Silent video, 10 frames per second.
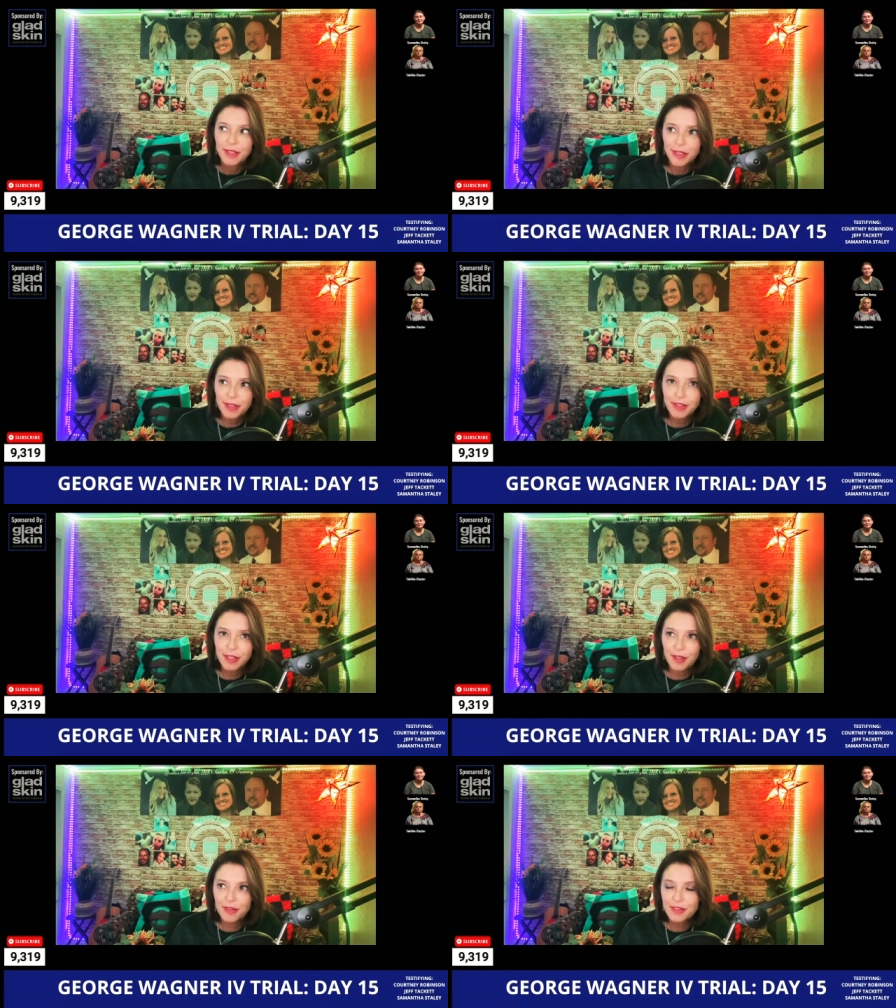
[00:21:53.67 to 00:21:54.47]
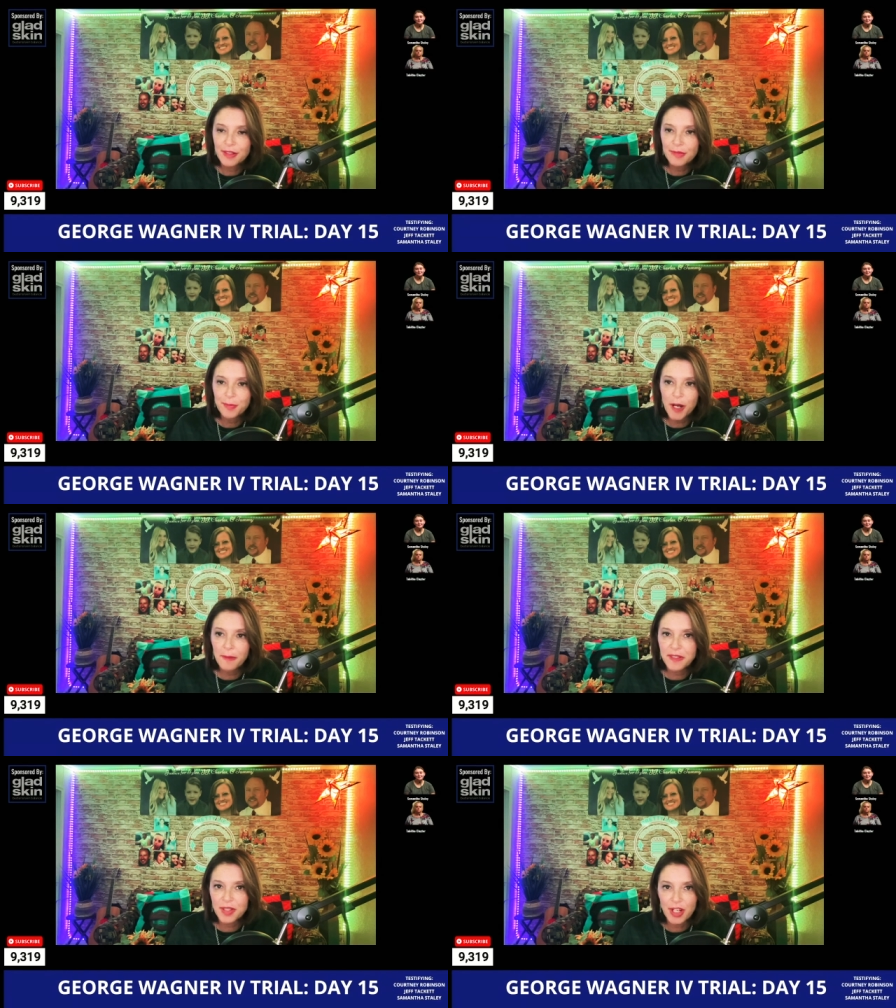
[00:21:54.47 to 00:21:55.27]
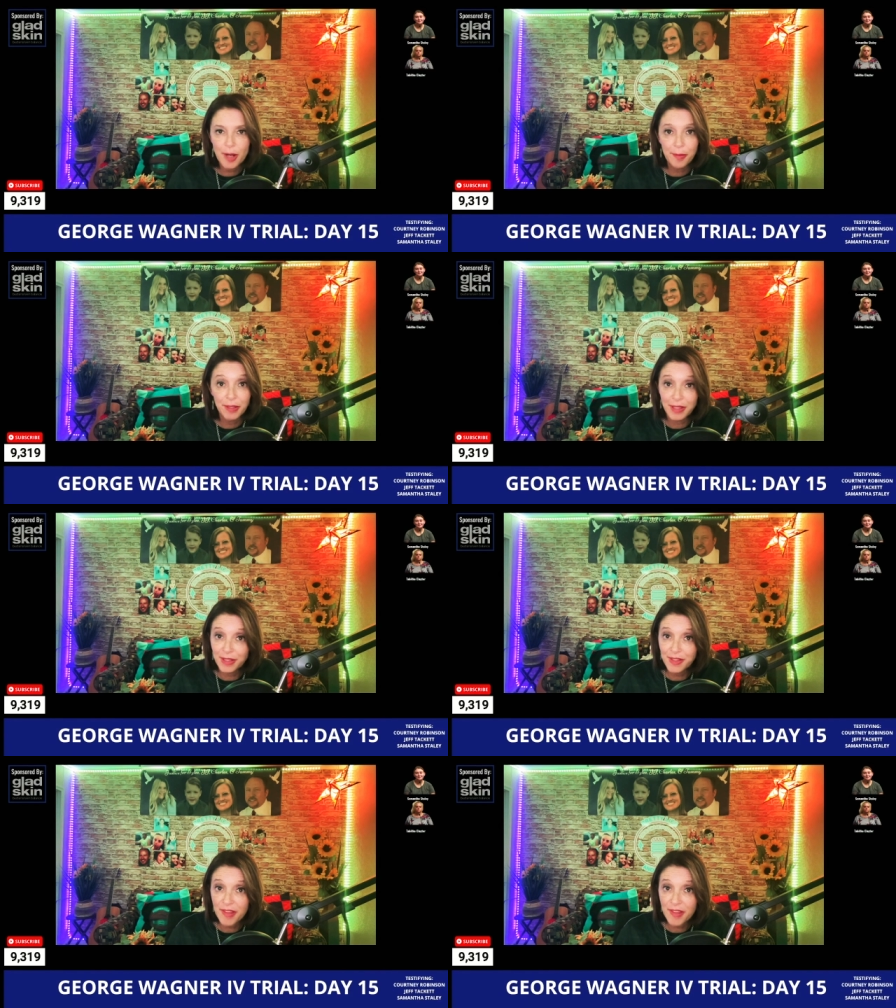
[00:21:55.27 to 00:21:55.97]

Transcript: uh, you know, it's, it's probably still a couple of years,